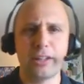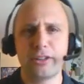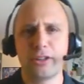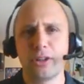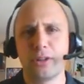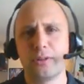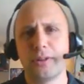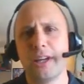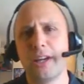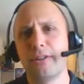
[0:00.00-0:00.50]

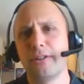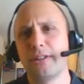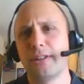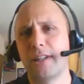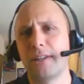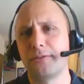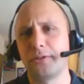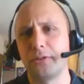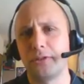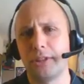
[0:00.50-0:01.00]
so here are
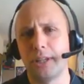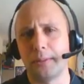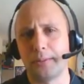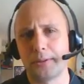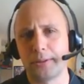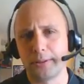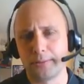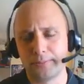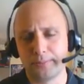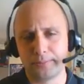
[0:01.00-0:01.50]
several
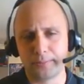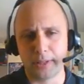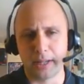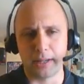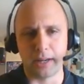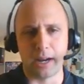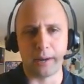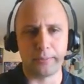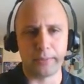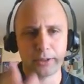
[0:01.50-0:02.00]
tips,
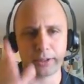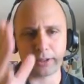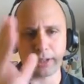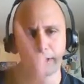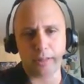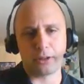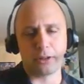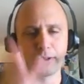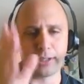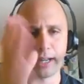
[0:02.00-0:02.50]
and I'm just going
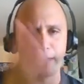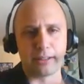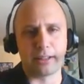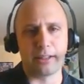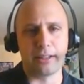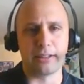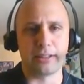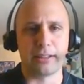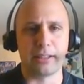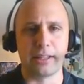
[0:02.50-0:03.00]
to go down the
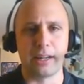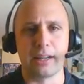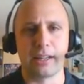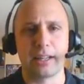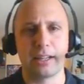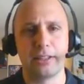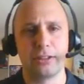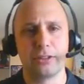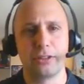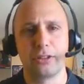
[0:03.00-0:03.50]
list and I'll
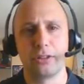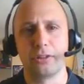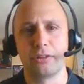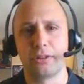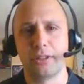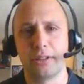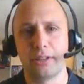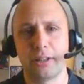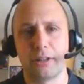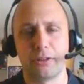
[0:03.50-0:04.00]
get into a little
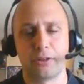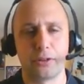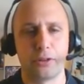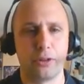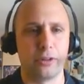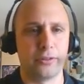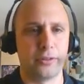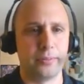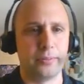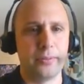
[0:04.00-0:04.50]
detail on
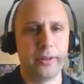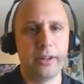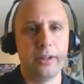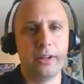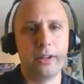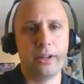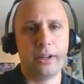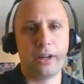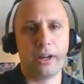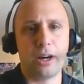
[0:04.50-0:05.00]
all of them.
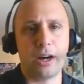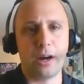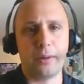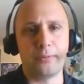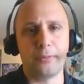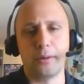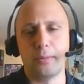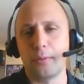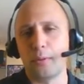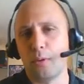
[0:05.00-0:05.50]

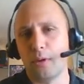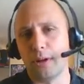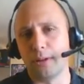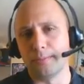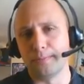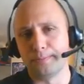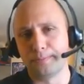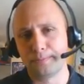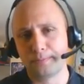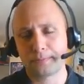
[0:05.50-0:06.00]
Number
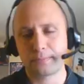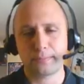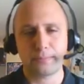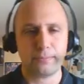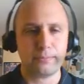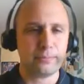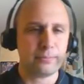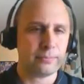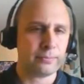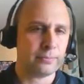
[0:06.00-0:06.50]
one,
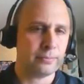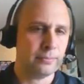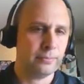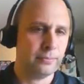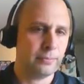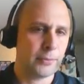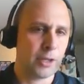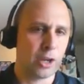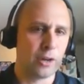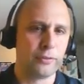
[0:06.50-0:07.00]

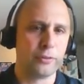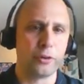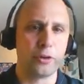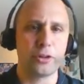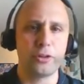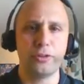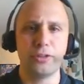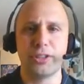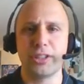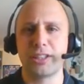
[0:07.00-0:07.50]

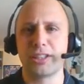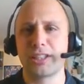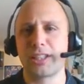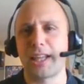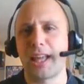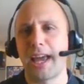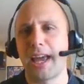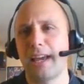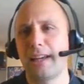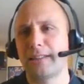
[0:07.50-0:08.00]
avoid using
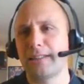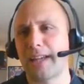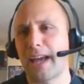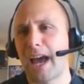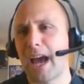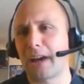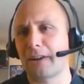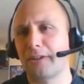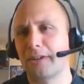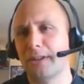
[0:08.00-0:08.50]
slangs,
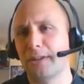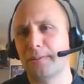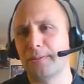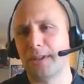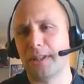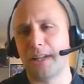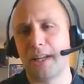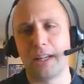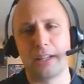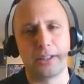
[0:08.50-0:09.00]
acronyms,
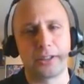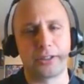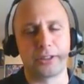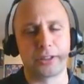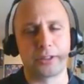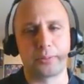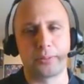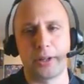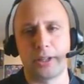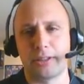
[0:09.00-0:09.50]
and English
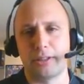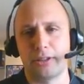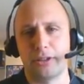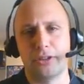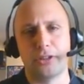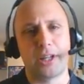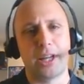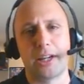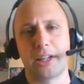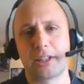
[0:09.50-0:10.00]
expressions.
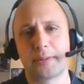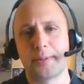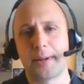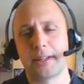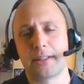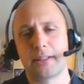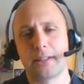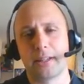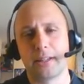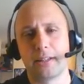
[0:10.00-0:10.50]
You can't
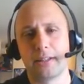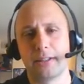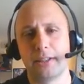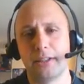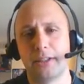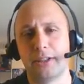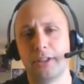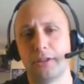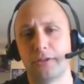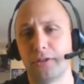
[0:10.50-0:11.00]
expect
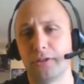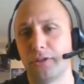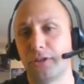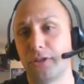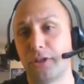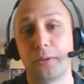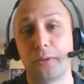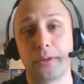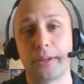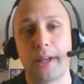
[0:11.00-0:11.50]
these children
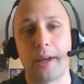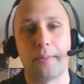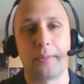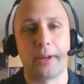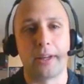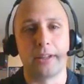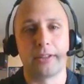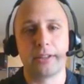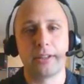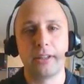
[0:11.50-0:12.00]
to know what that
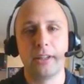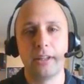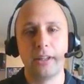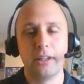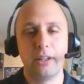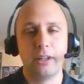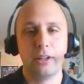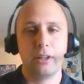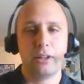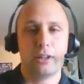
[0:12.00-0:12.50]
means.
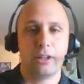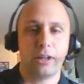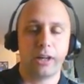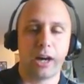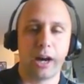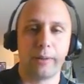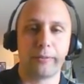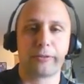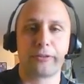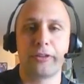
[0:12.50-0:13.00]

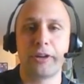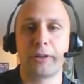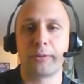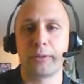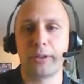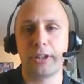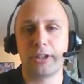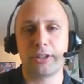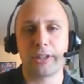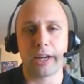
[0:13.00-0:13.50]

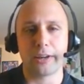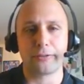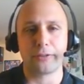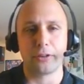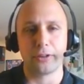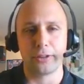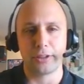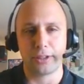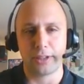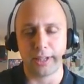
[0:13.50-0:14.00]
Frequently check
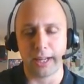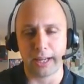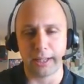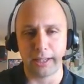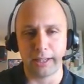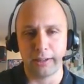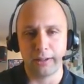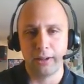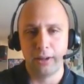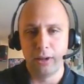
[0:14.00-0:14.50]
for understanding.